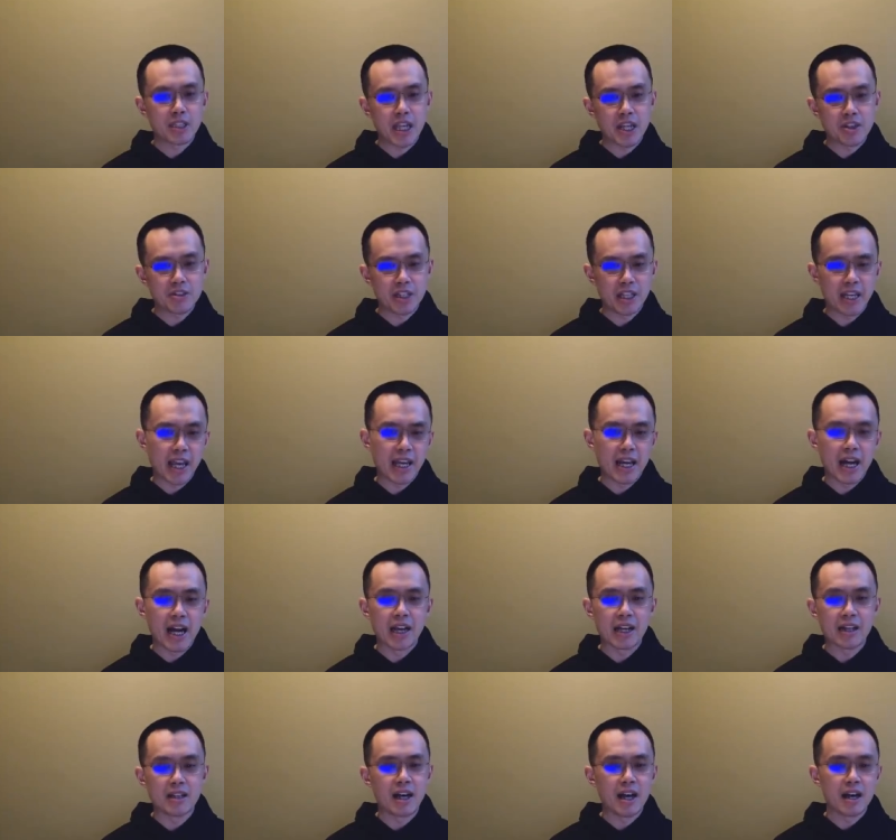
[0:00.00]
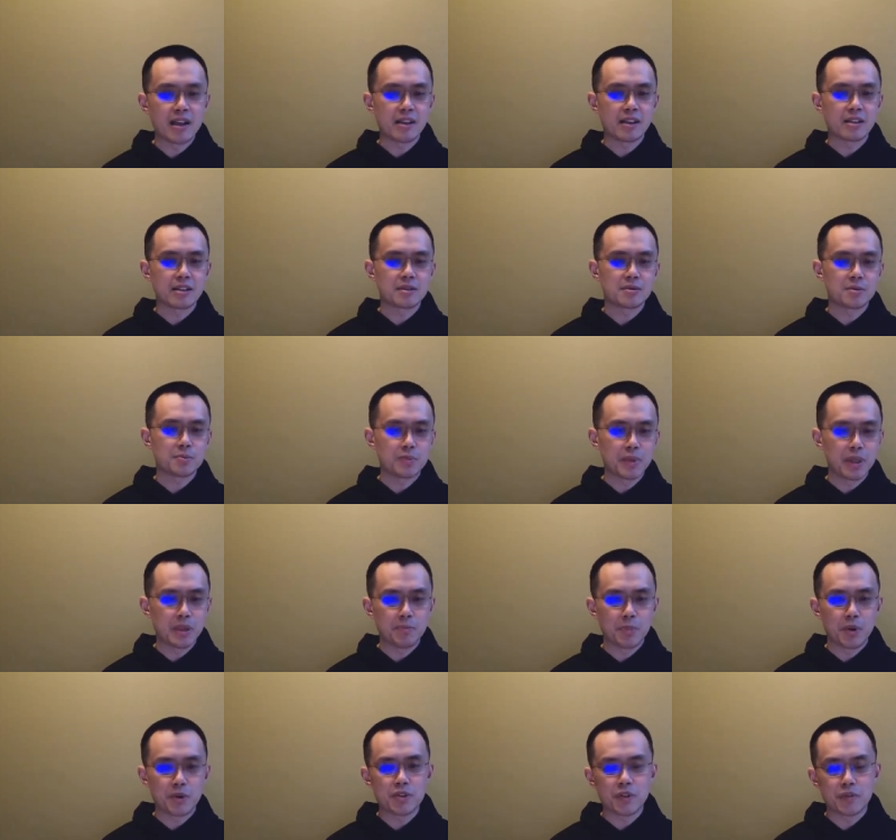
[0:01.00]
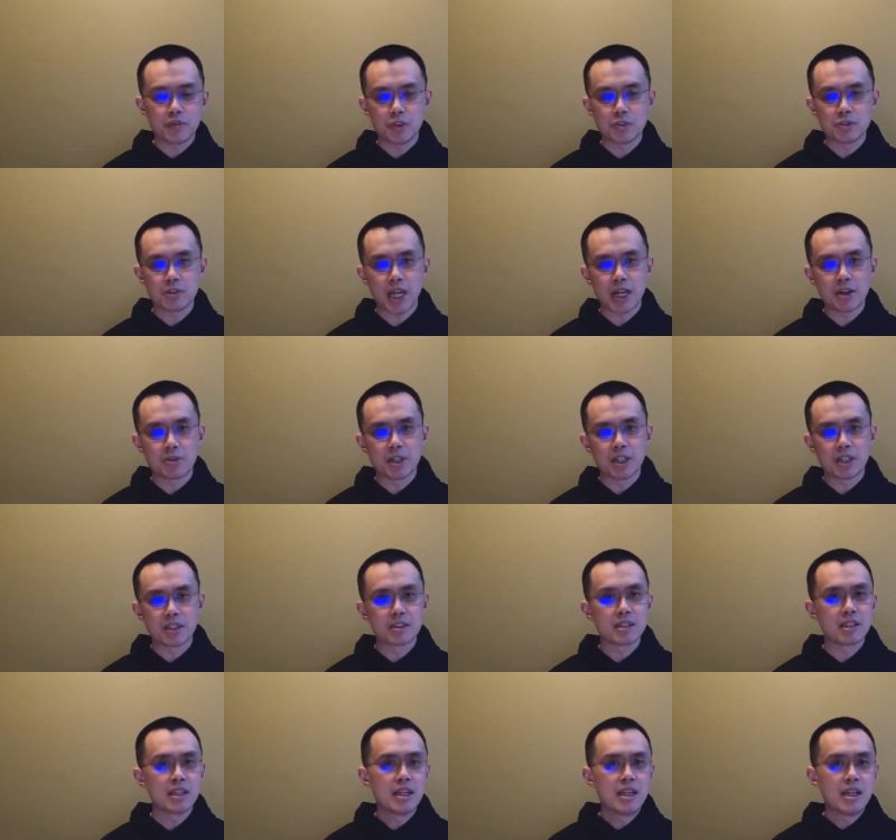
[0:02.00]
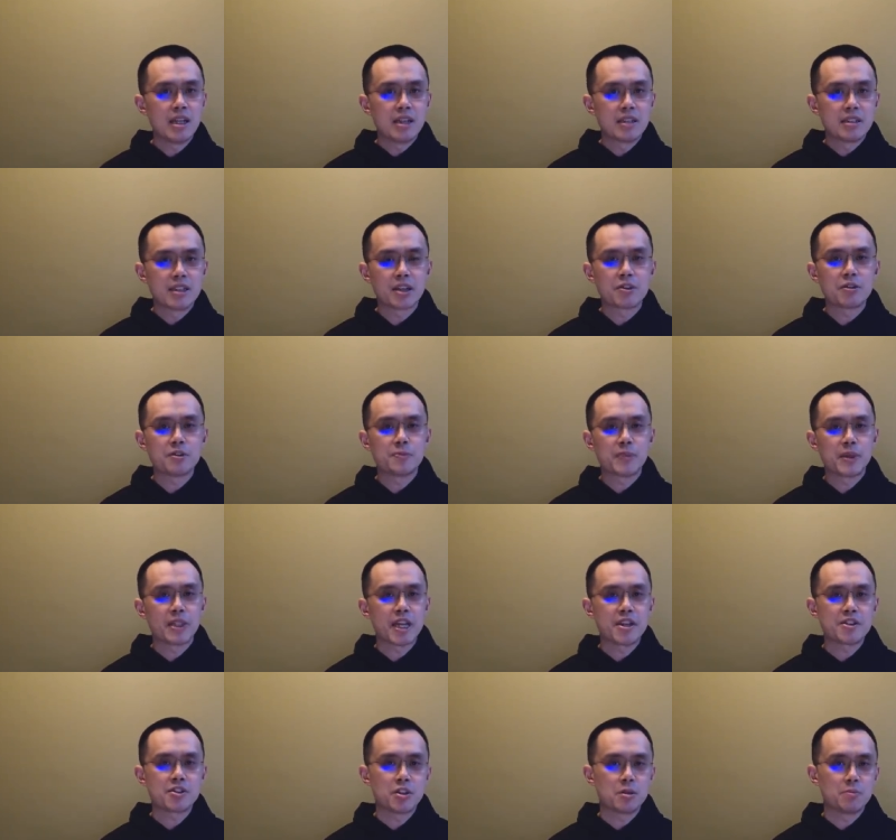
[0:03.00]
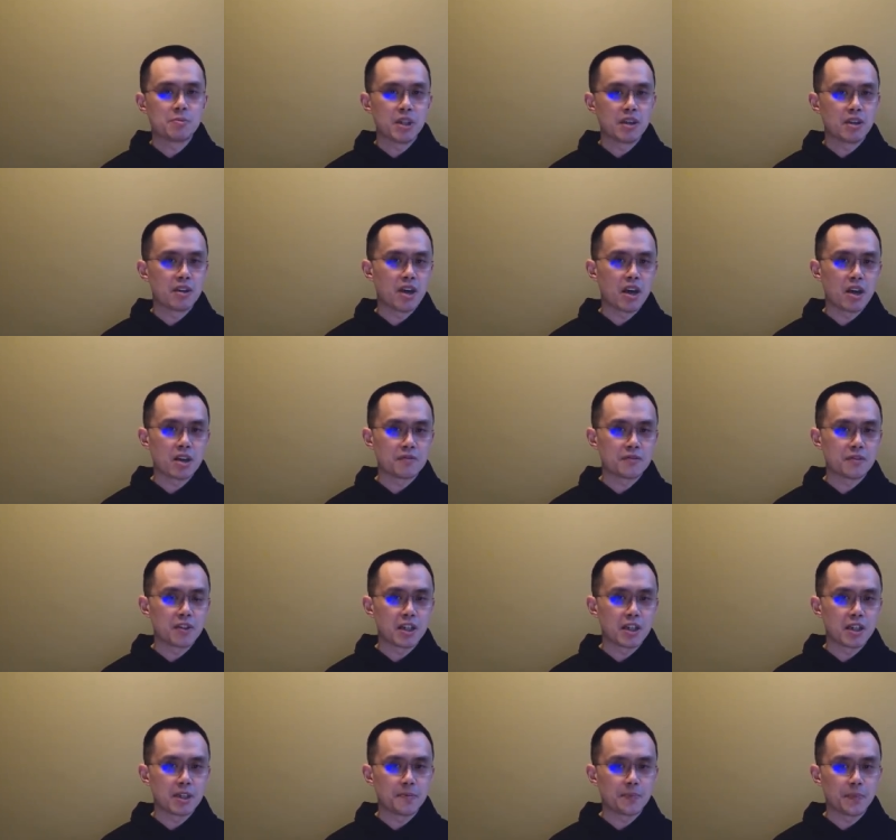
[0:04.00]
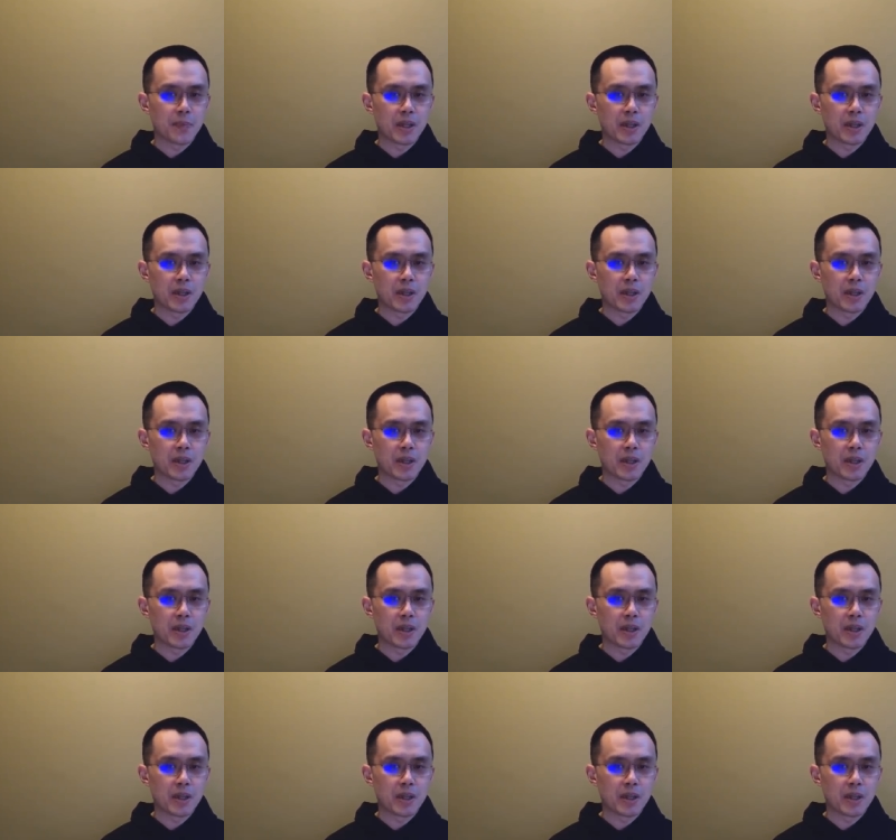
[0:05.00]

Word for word: potentially AI. I think that in both of those areas, there could potentially be a lot of um,